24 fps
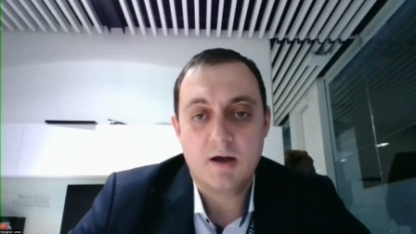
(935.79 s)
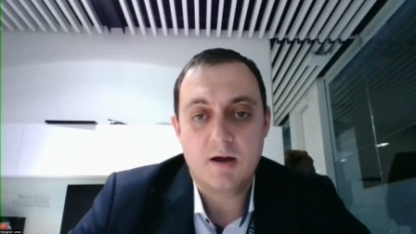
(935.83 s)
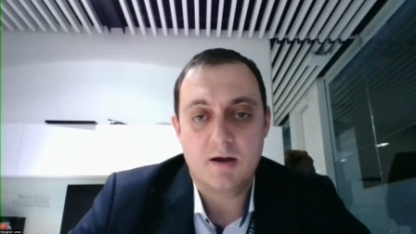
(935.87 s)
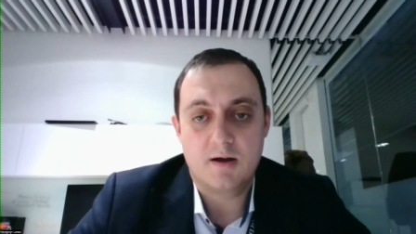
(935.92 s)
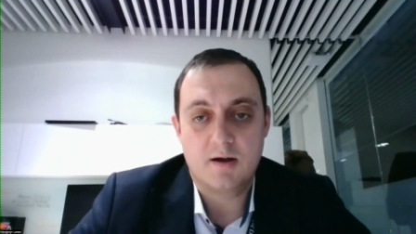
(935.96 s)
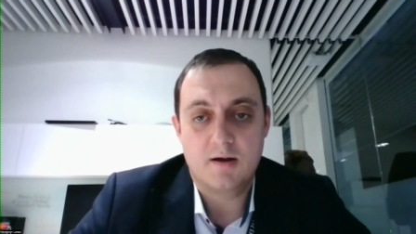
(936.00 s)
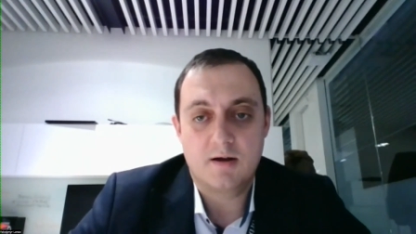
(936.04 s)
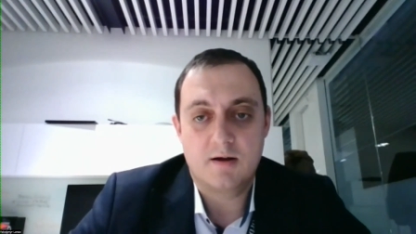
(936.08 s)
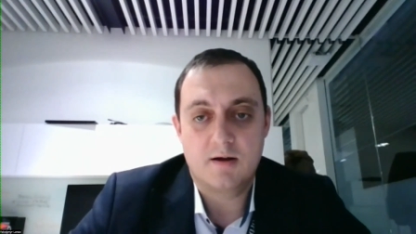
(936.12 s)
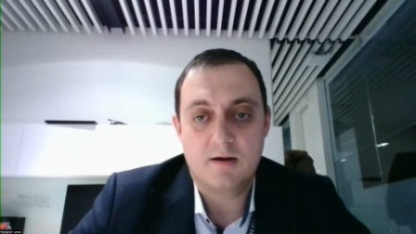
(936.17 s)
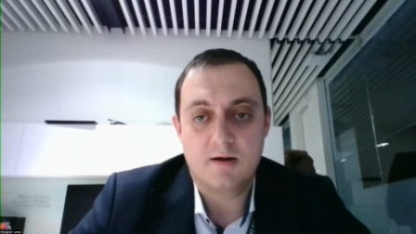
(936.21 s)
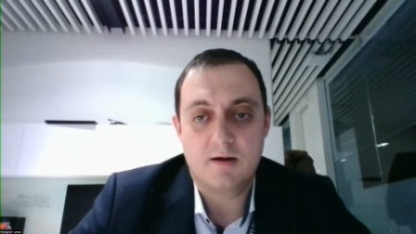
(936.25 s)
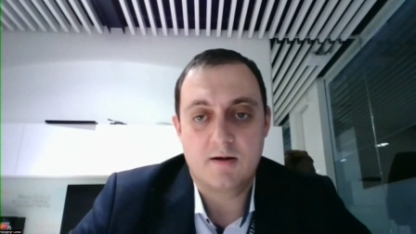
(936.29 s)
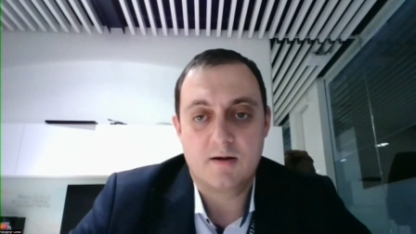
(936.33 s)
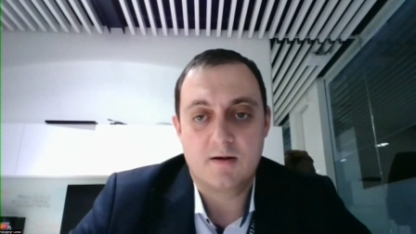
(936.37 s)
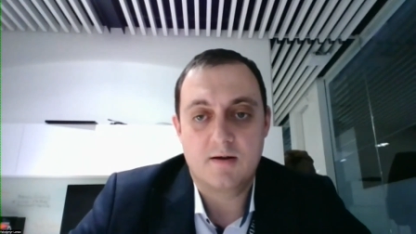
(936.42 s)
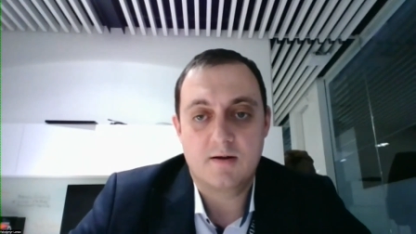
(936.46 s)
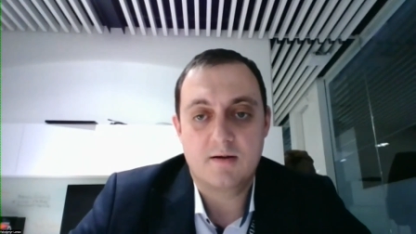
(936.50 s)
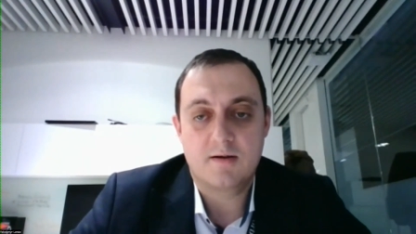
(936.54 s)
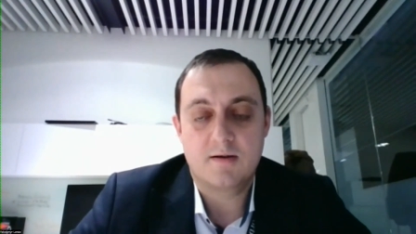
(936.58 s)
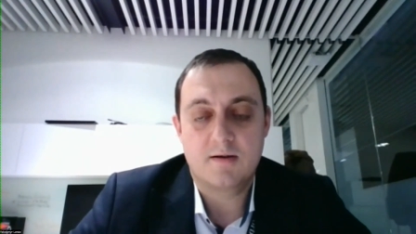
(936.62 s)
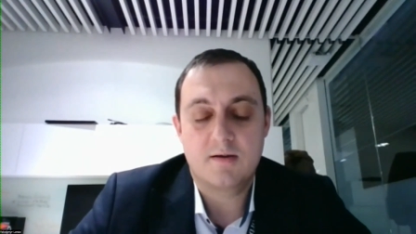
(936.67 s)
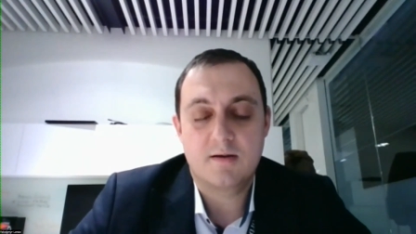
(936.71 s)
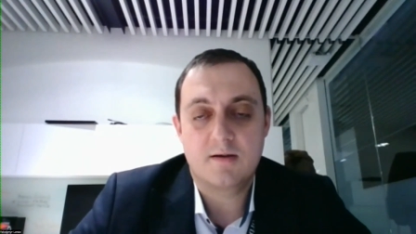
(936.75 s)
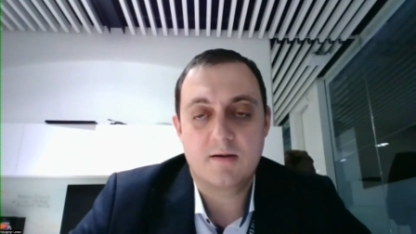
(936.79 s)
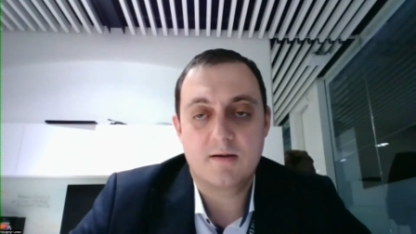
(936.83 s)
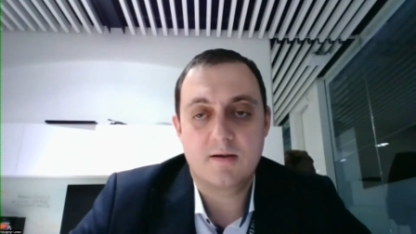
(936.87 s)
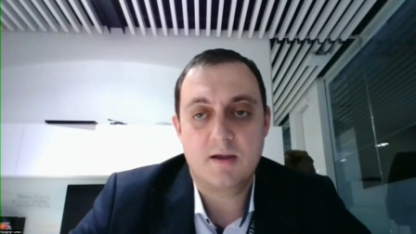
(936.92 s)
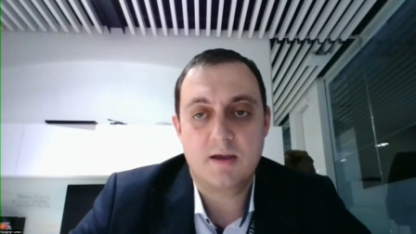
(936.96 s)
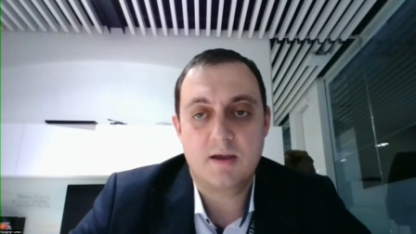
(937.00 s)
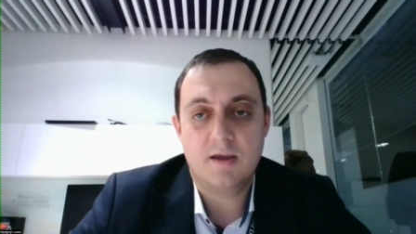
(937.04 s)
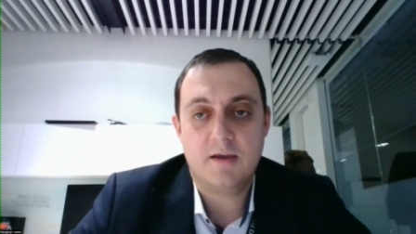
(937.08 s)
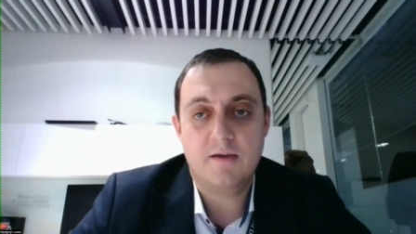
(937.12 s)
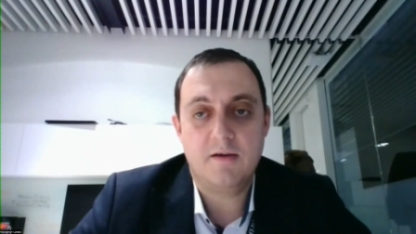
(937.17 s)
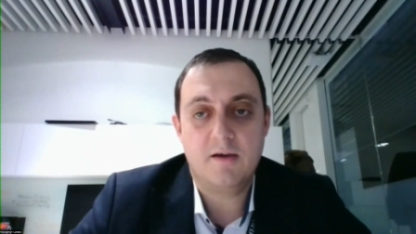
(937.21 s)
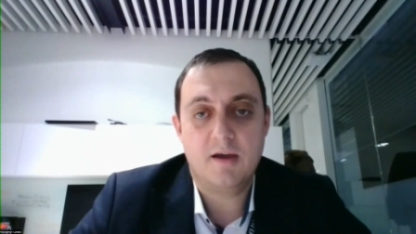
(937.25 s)
Uh,
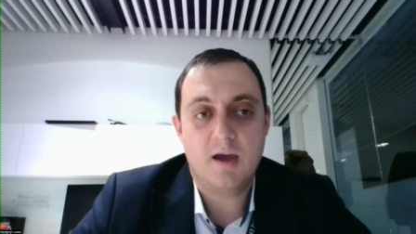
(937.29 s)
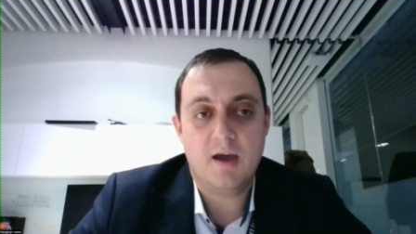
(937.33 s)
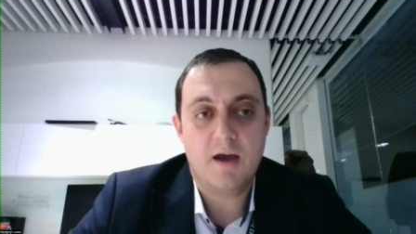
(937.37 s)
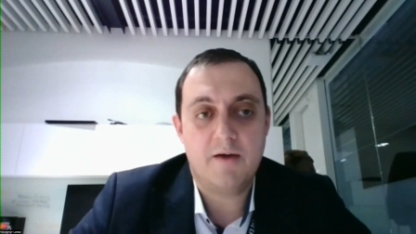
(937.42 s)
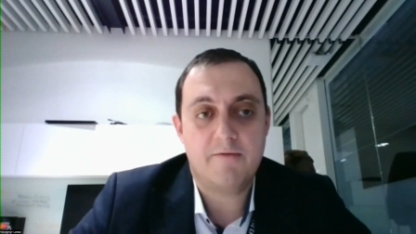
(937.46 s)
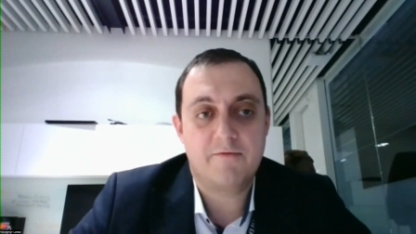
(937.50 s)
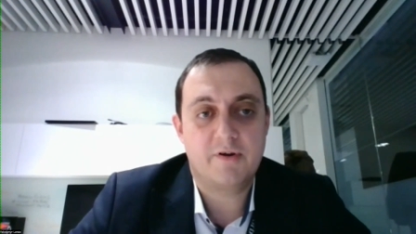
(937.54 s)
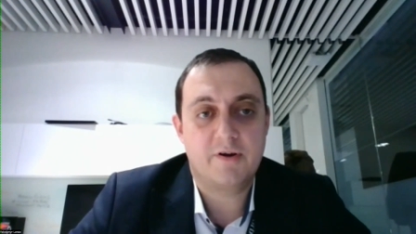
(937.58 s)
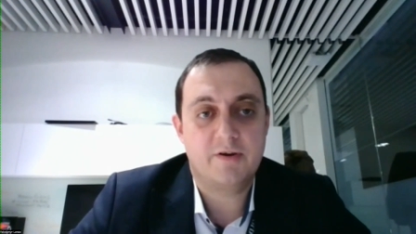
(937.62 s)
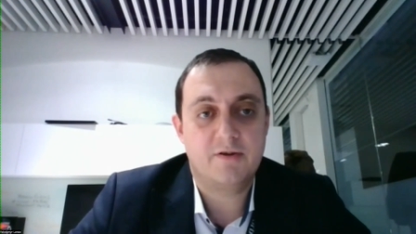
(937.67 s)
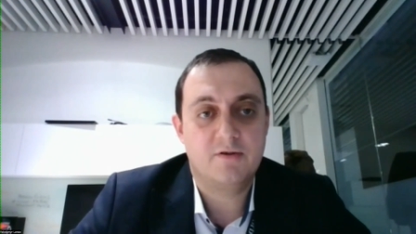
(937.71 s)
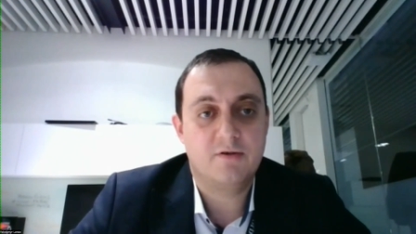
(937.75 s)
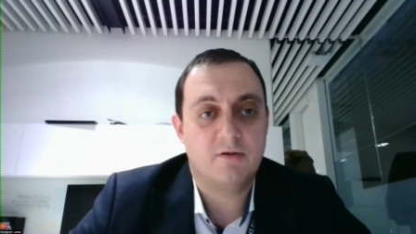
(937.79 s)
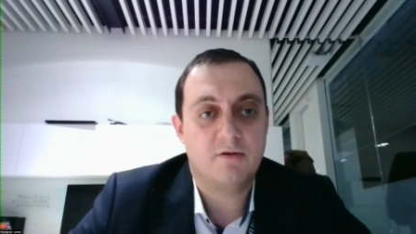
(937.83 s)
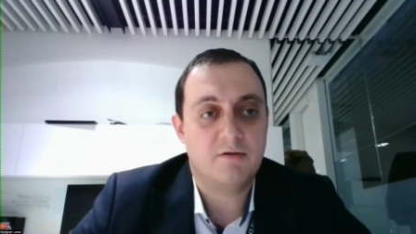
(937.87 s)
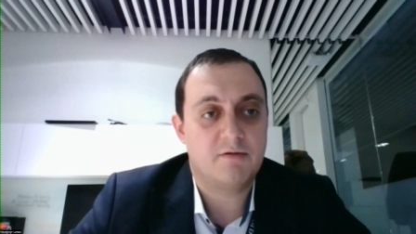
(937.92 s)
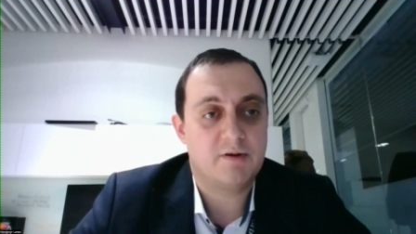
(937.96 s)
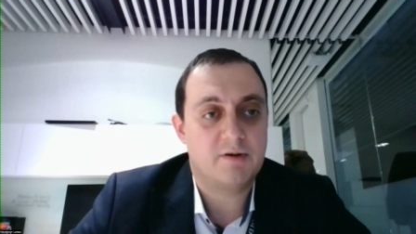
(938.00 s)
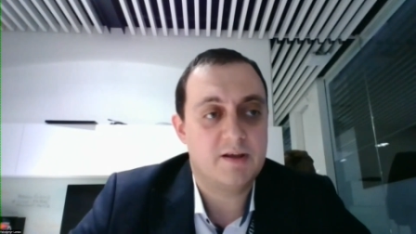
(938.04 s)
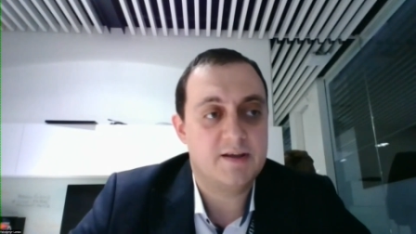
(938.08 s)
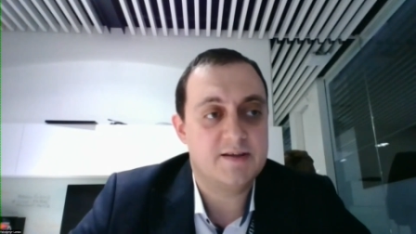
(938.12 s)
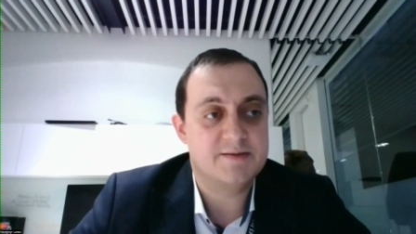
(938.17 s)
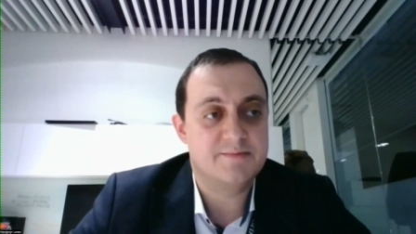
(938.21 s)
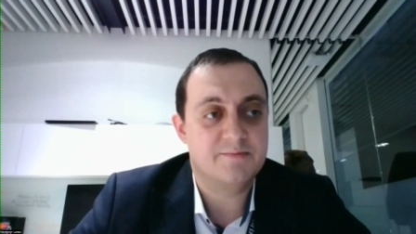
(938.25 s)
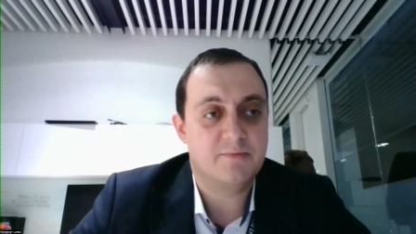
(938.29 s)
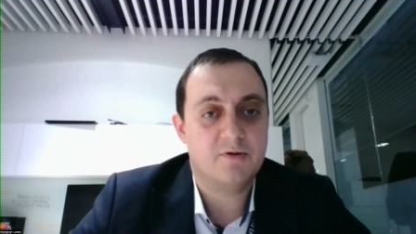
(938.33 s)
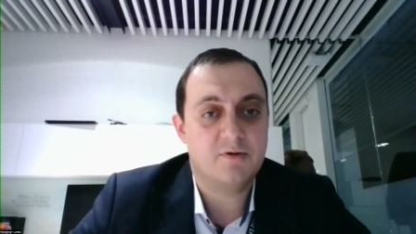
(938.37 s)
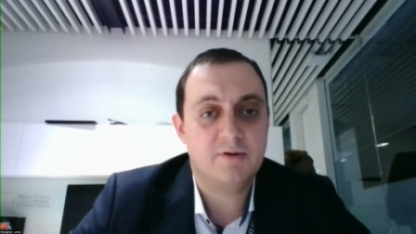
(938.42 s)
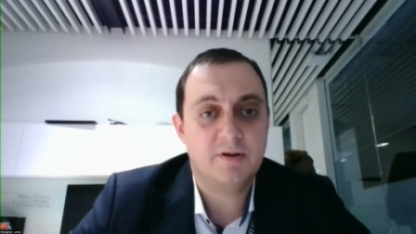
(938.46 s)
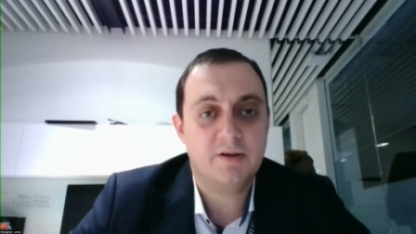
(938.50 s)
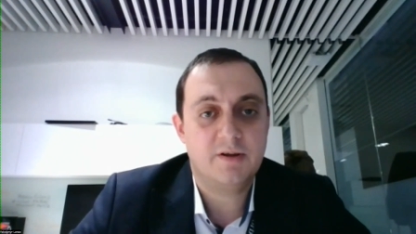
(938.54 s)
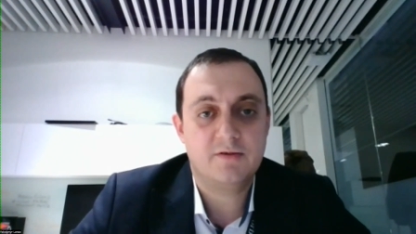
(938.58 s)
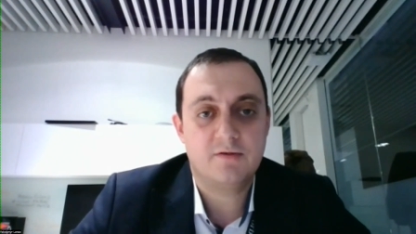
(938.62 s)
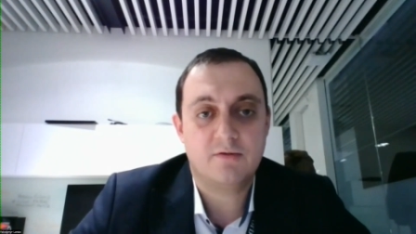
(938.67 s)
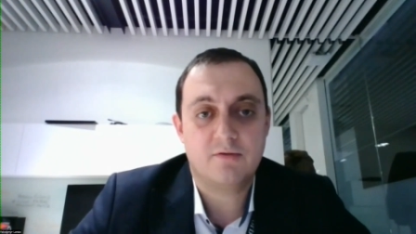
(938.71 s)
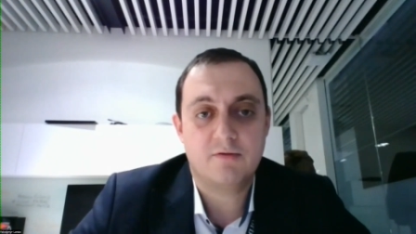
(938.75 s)
every dollar is
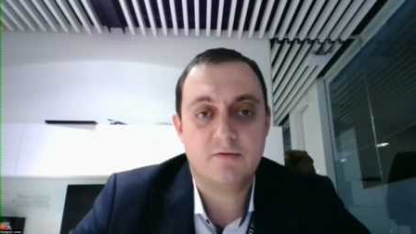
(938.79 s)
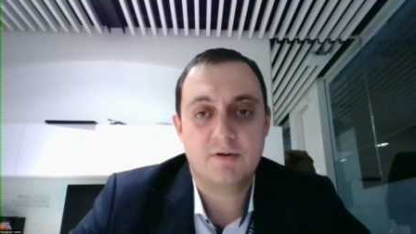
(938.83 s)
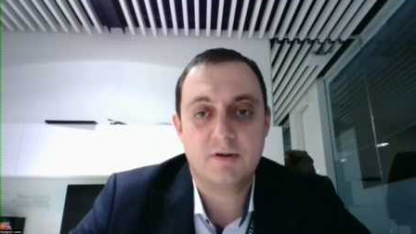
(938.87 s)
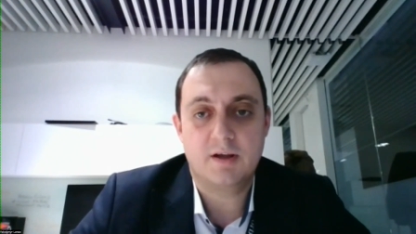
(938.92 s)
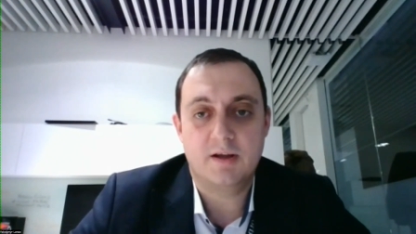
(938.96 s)
monitored,